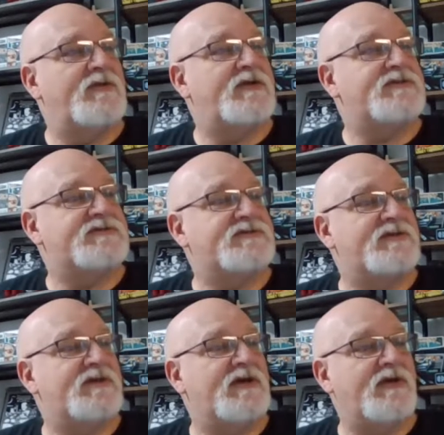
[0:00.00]
Let's
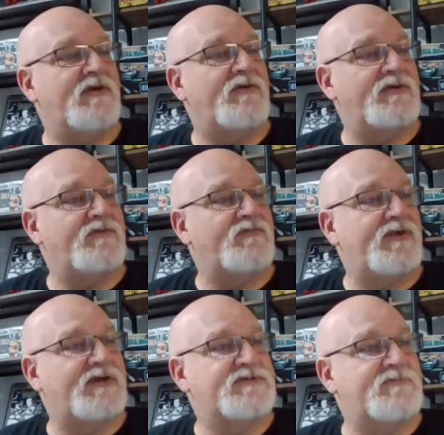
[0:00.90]
see. I know that we're
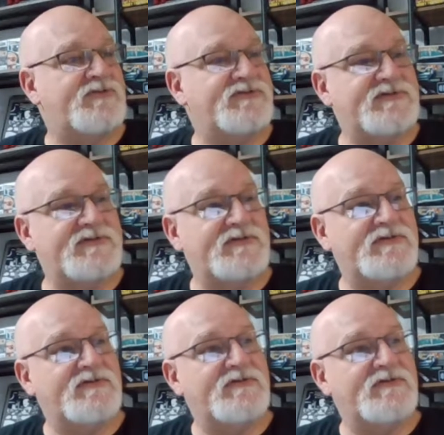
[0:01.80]
not supposed to